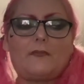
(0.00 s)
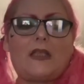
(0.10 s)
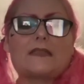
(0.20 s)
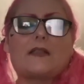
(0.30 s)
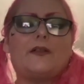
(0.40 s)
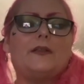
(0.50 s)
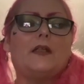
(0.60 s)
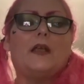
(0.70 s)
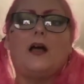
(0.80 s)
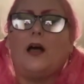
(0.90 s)
So
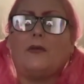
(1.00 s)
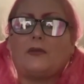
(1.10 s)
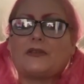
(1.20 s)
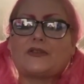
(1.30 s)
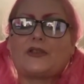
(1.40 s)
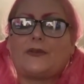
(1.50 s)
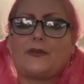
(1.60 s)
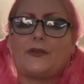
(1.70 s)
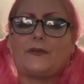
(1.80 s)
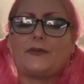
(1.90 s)
I want to show
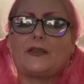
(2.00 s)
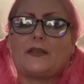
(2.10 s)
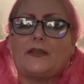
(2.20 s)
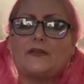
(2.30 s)
you that